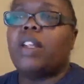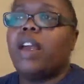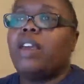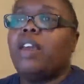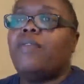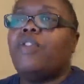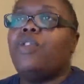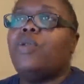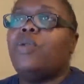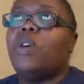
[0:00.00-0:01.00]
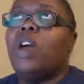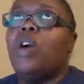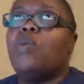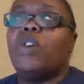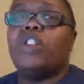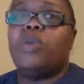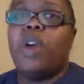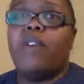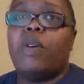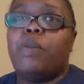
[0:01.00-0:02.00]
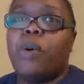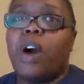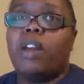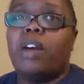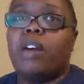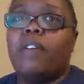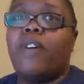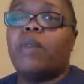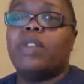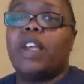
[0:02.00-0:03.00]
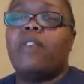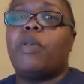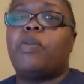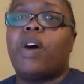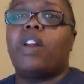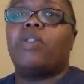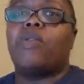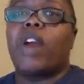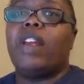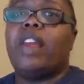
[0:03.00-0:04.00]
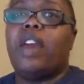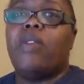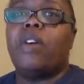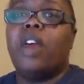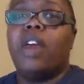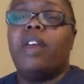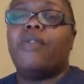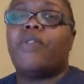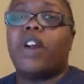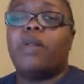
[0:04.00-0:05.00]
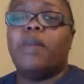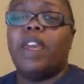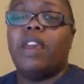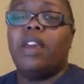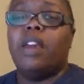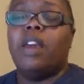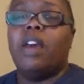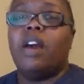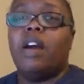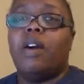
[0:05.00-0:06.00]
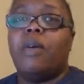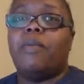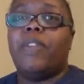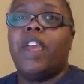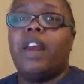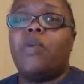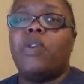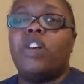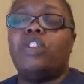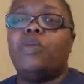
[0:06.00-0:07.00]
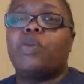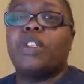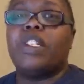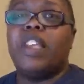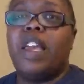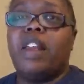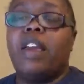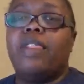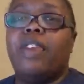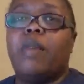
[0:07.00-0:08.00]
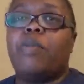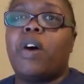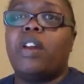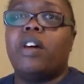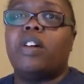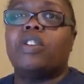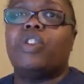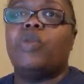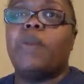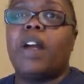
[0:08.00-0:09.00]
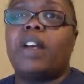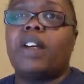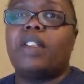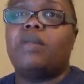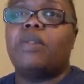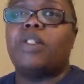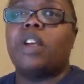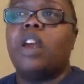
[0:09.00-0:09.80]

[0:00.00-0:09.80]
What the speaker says: Like if you were to have a product, if I was to have a product right now in front of me, and I wanted to present that product to my customers,